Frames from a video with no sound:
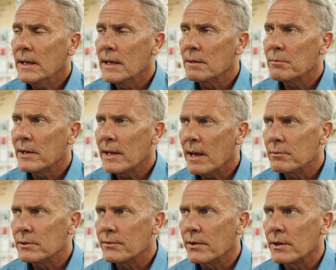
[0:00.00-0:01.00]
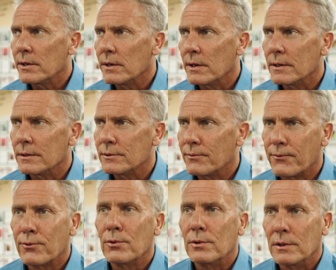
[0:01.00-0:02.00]
And my dad was very
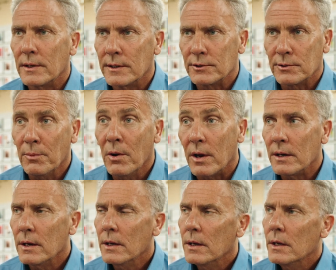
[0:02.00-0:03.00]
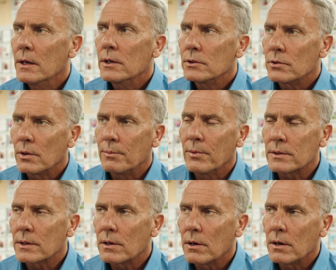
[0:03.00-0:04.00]
frugal and smart. So he
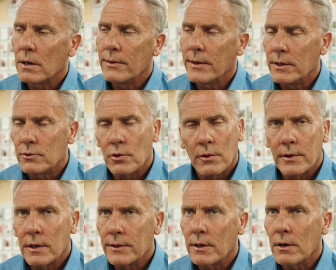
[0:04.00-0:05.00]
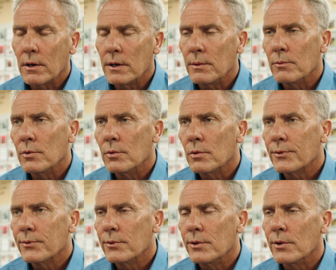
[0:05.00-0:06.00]
bought the car, they drove it on their honeymoon all
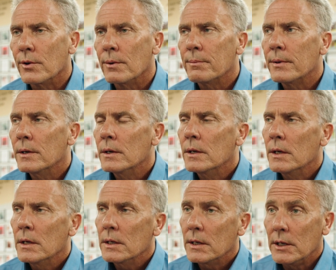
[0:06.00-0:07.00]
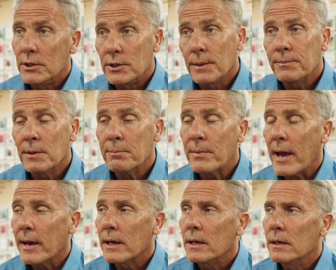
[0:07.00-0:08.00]
through Europe. He shipped it
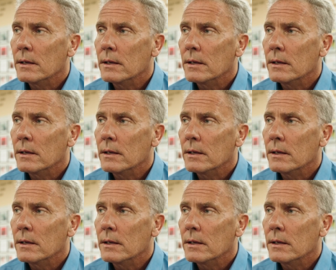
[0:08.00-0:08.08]
back.